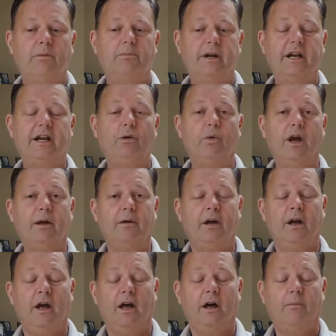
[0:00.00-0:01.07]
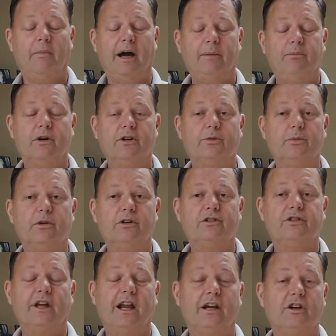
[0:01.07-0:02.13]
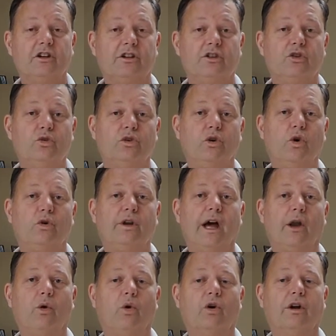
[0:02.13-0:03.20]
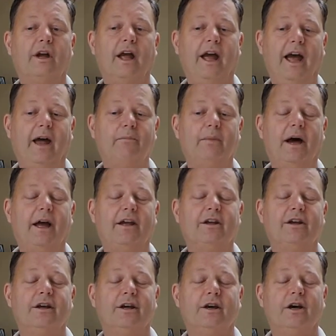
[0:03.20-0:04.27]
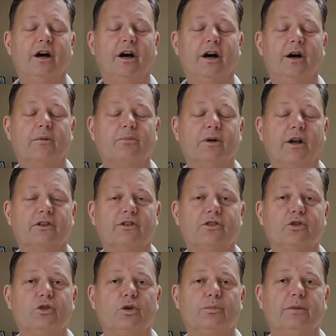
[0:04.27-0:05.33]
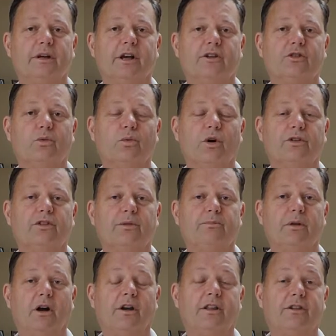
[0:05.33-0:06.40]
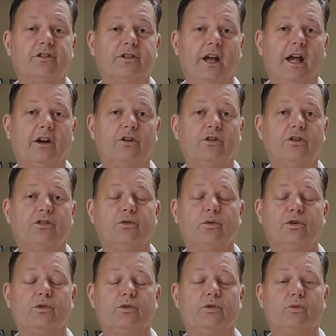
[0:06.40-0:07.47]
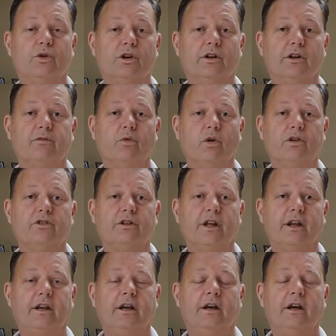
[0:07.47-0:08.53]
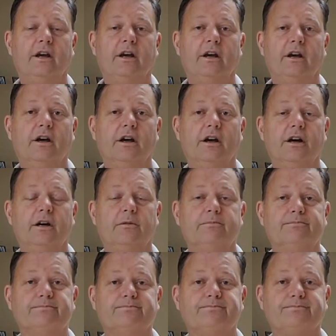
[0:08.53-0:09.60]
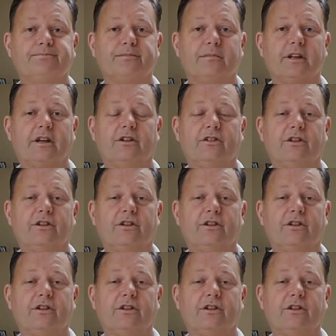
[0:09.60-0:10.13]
But anyway, my principal said I couldn't do code.org, had my present school, because it wasn't part of the standards, which was real unfortunate, because